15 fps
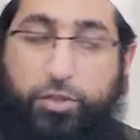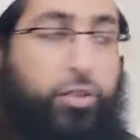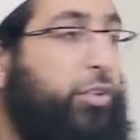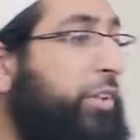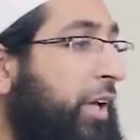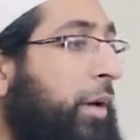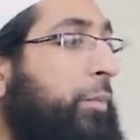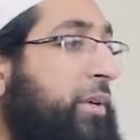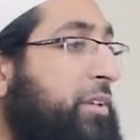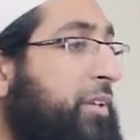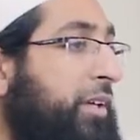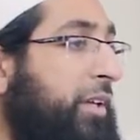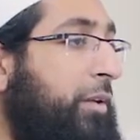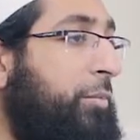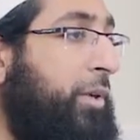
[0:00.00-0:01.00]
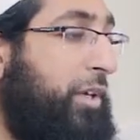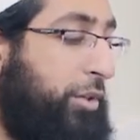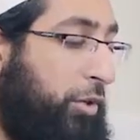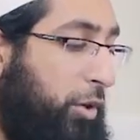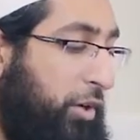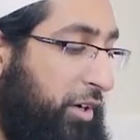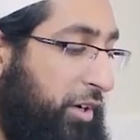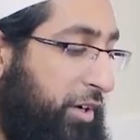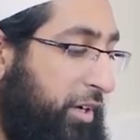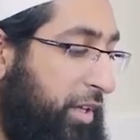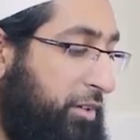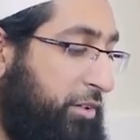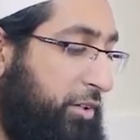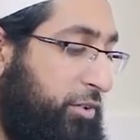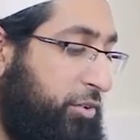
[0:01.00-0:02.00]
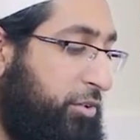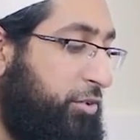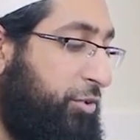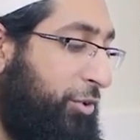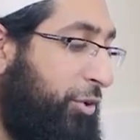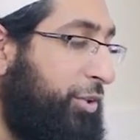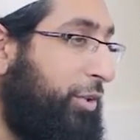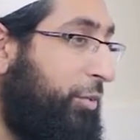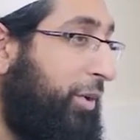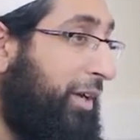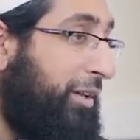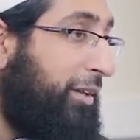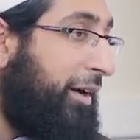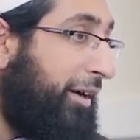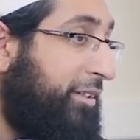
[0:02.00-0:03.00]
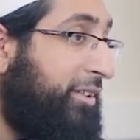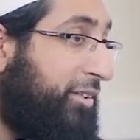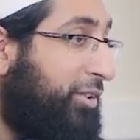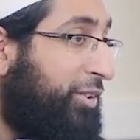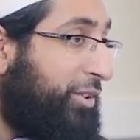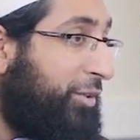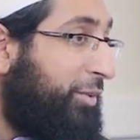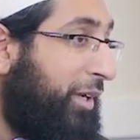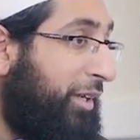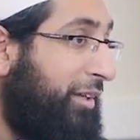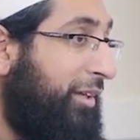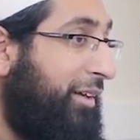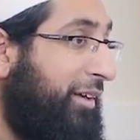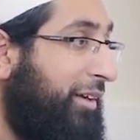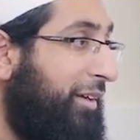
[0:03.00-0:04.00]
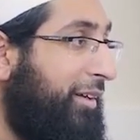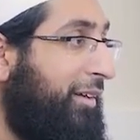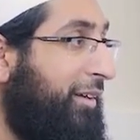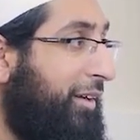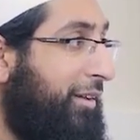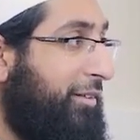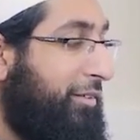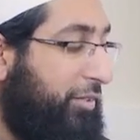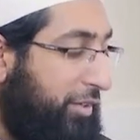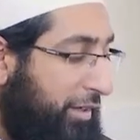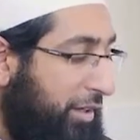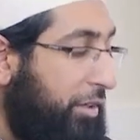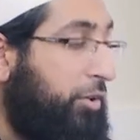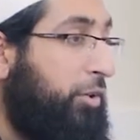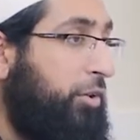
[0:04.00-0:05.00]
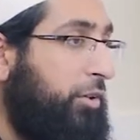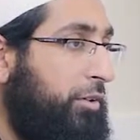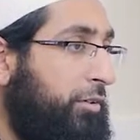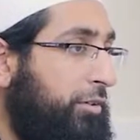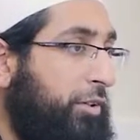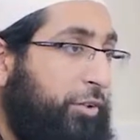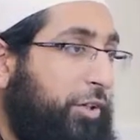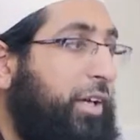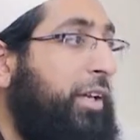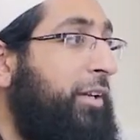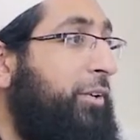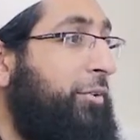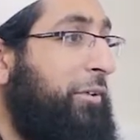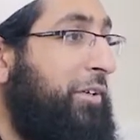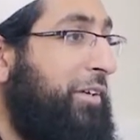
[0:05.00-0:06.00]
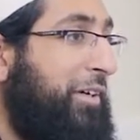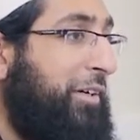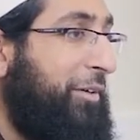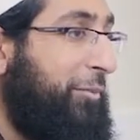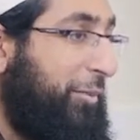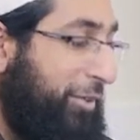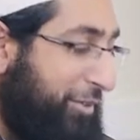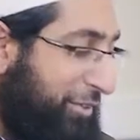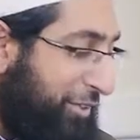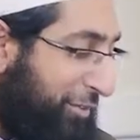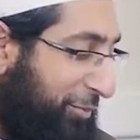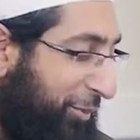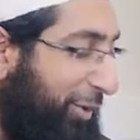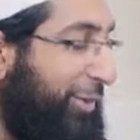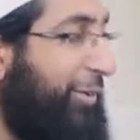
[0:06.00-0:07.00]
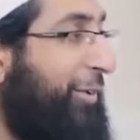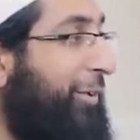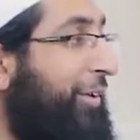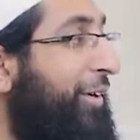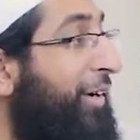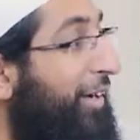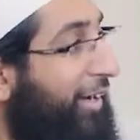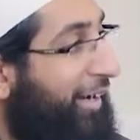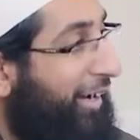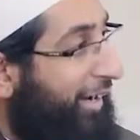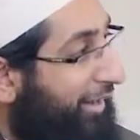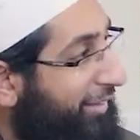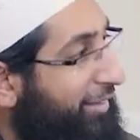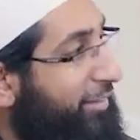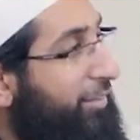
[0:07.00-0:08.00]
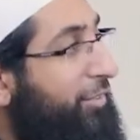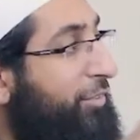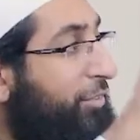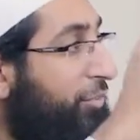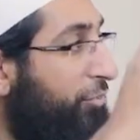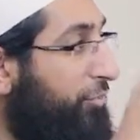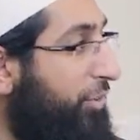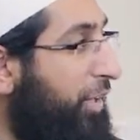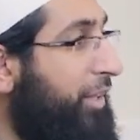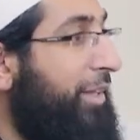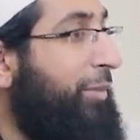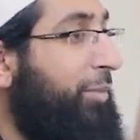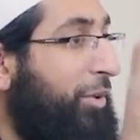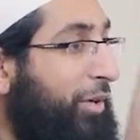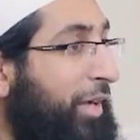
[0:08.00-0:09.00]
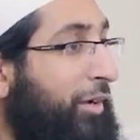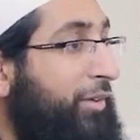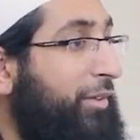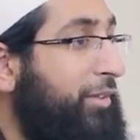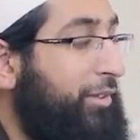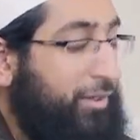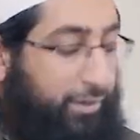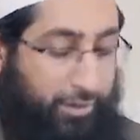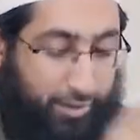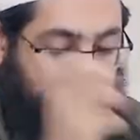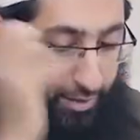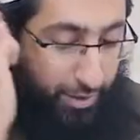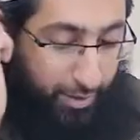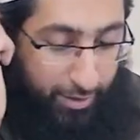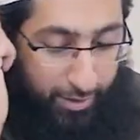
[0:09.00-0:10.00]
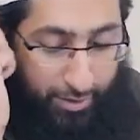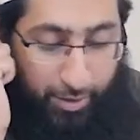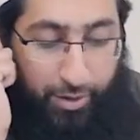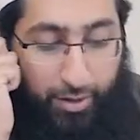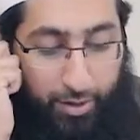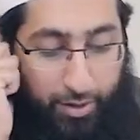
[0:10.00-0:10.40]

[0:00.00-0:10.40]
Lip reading: It's just that basically, but in the olden days, you just cut the vein, right, just a little cut, not to kill you, but just a small cut, and it's just drain the blood out, okay.